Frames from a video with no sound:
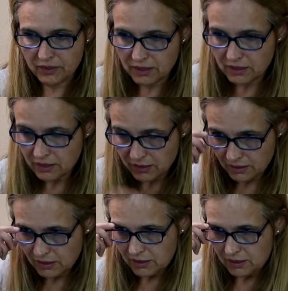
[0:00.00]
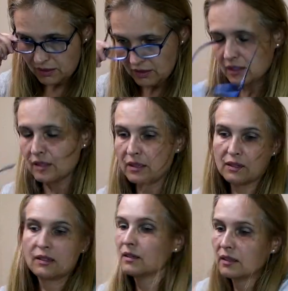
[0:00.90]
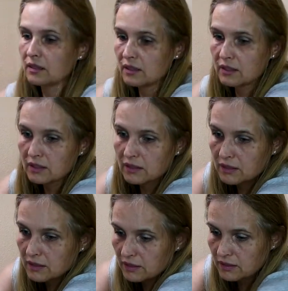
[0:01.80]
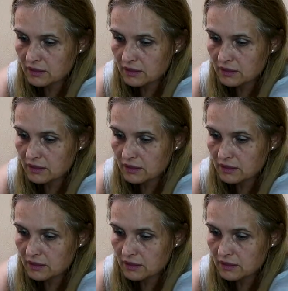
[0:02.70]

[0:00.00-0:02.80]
Nothing is said.